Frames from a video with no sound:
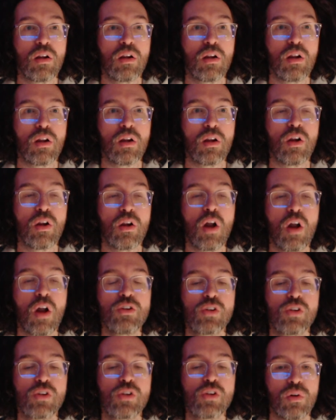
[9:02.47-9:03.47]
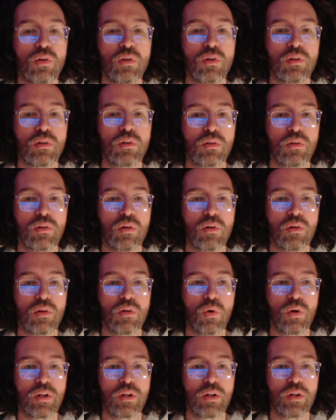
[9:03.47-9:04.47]
logical
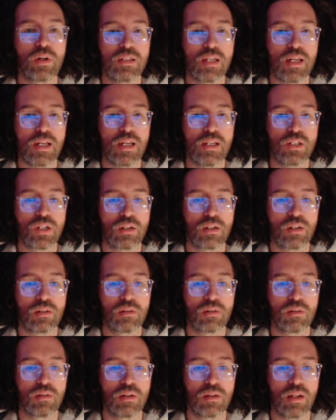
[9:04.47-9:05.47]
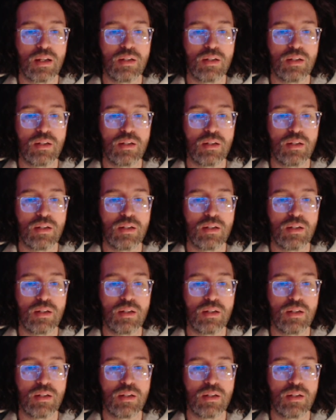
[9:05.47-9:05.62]
orientation that is